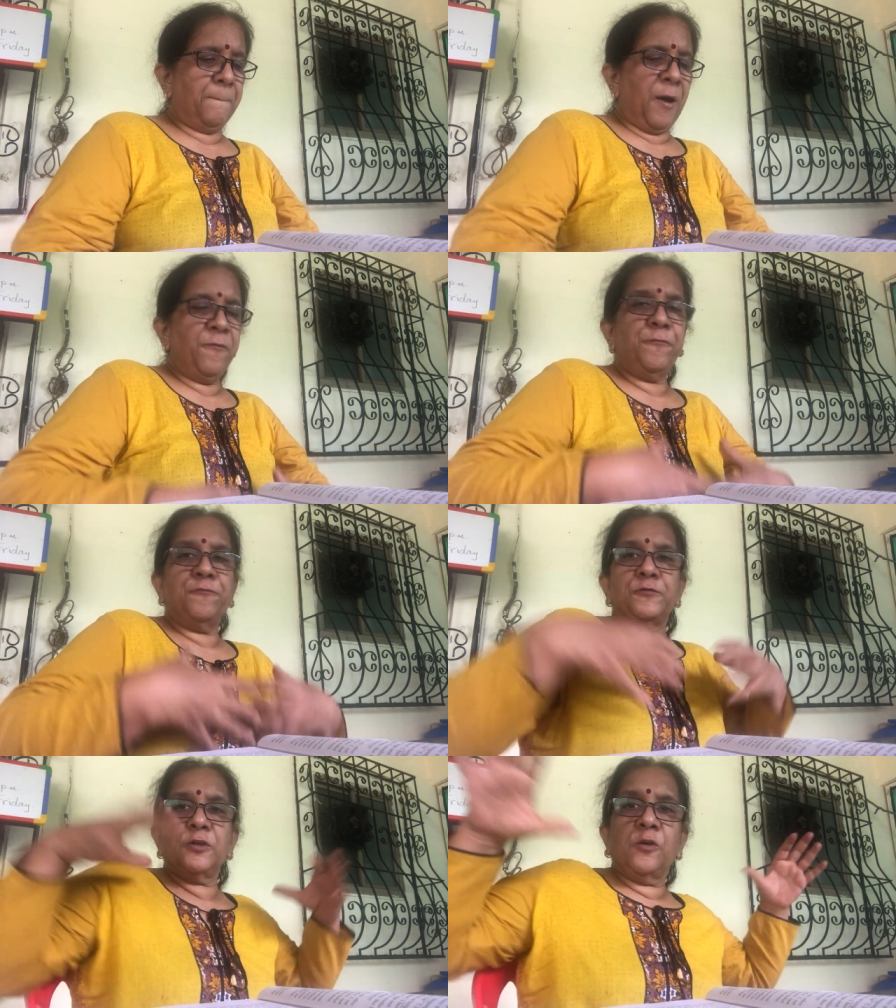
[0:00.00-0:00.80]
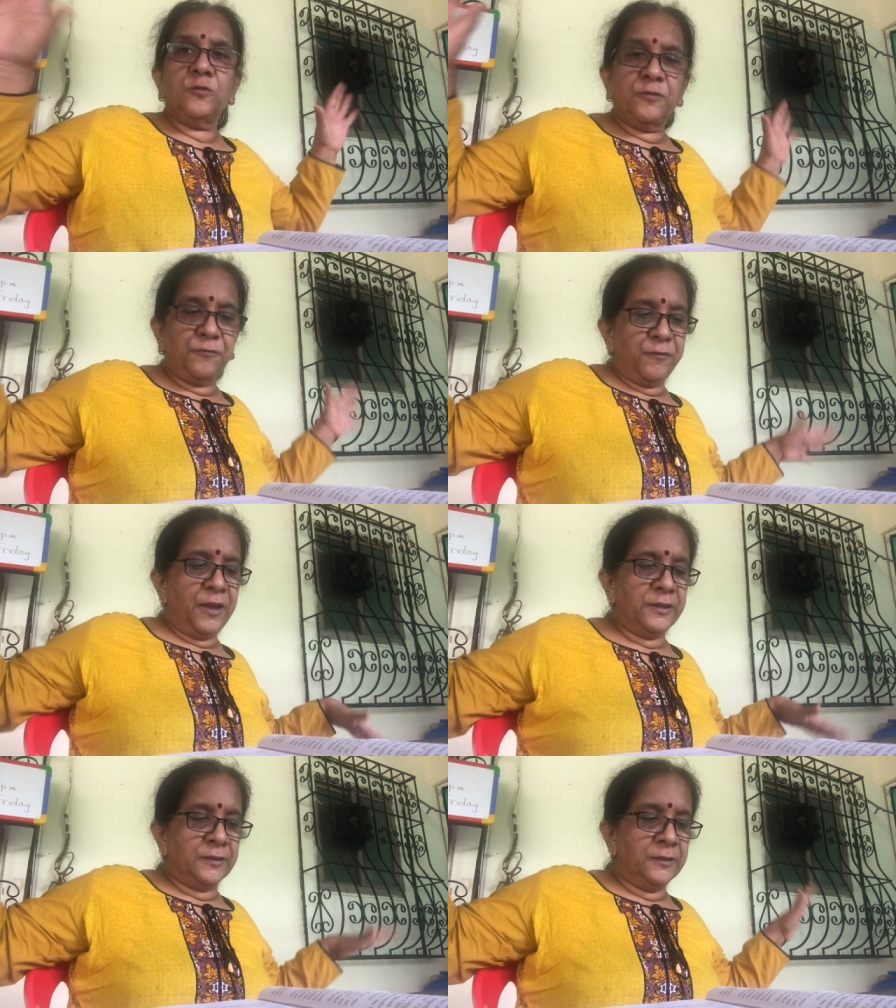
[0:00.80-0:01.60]
puffed out
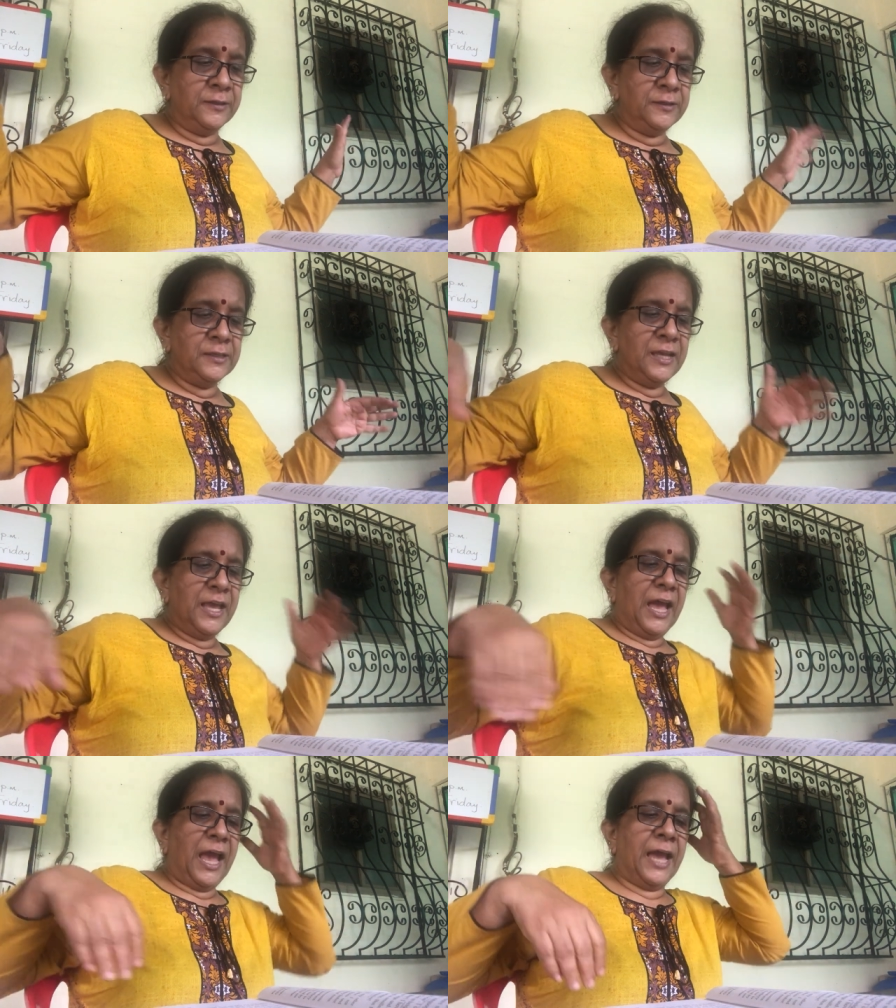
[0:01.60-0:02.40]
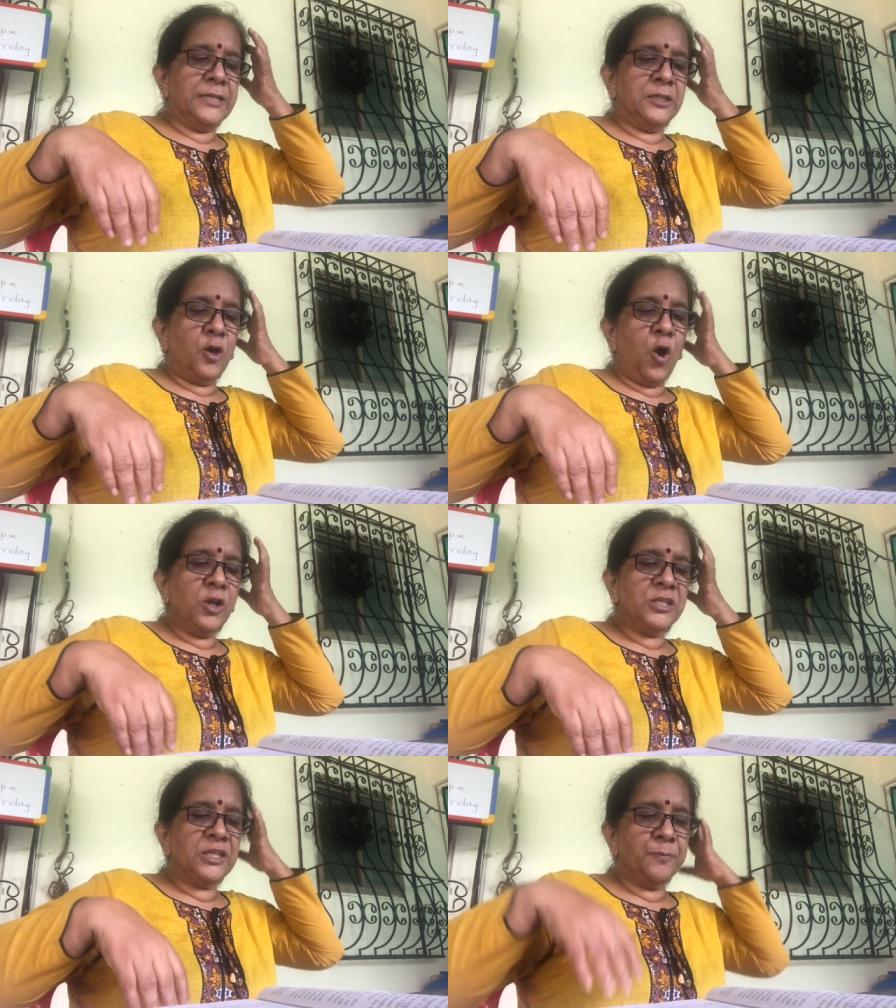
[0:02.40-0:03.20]
feathers and
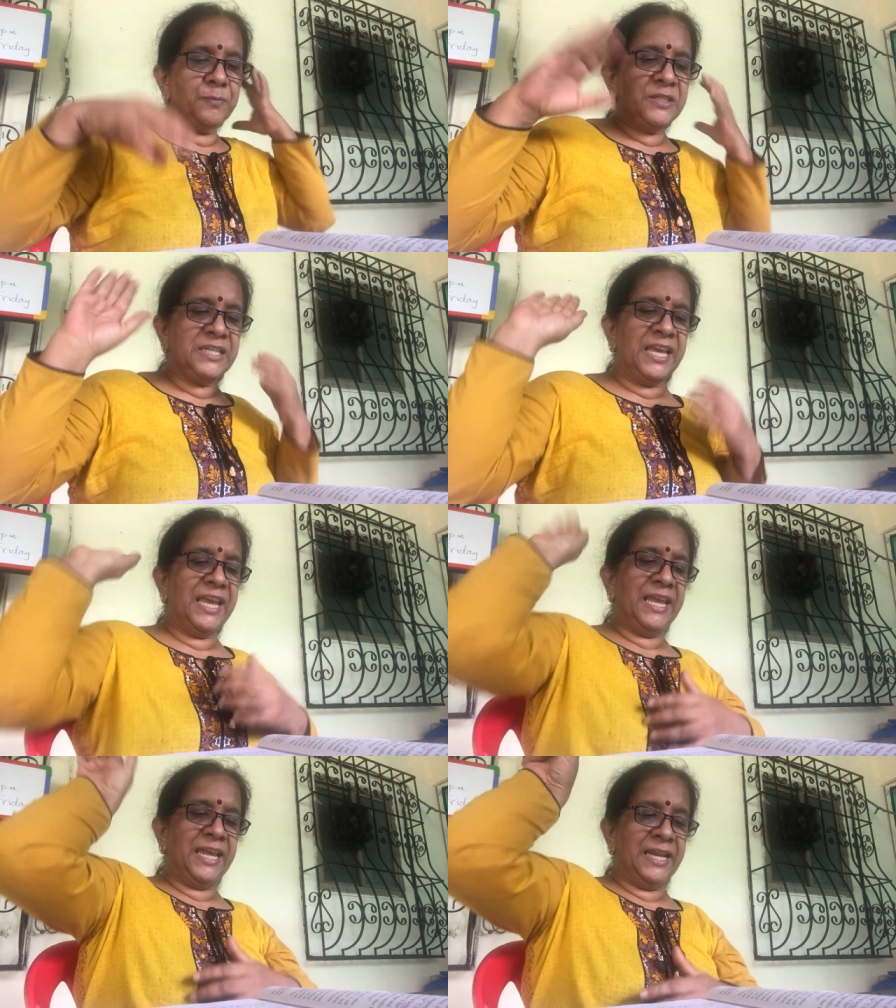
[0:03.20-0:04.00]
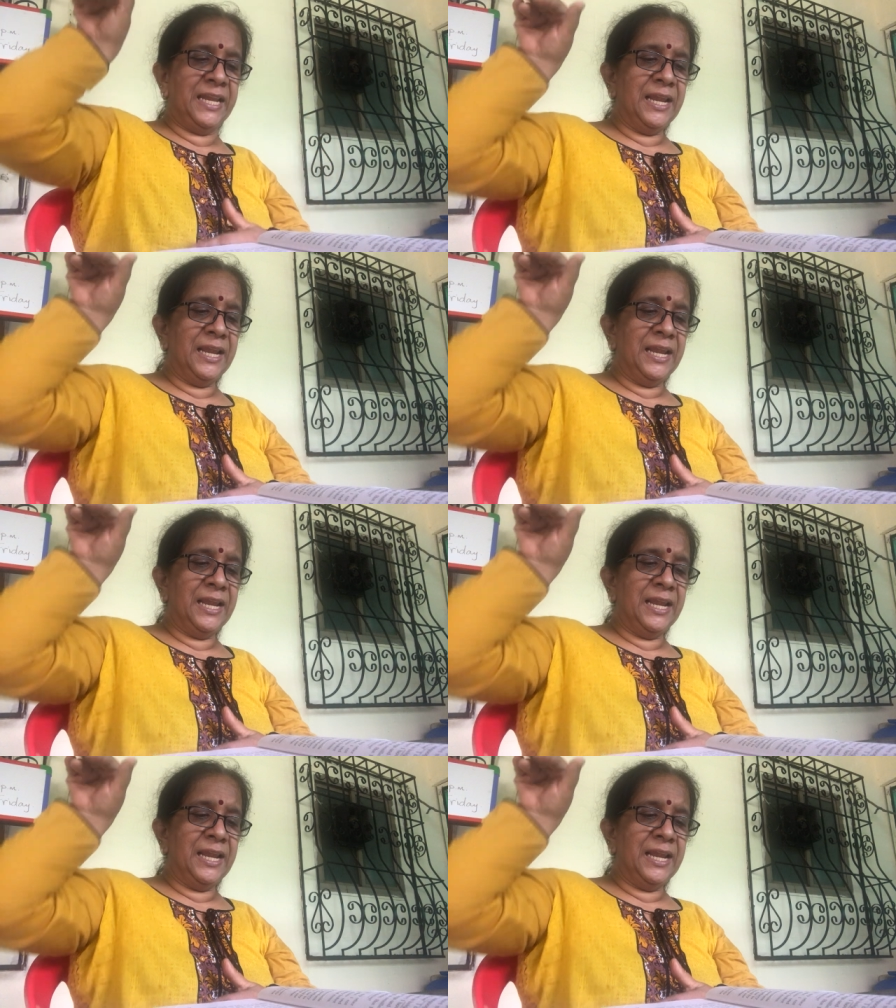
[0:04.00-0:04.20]
cocked up tail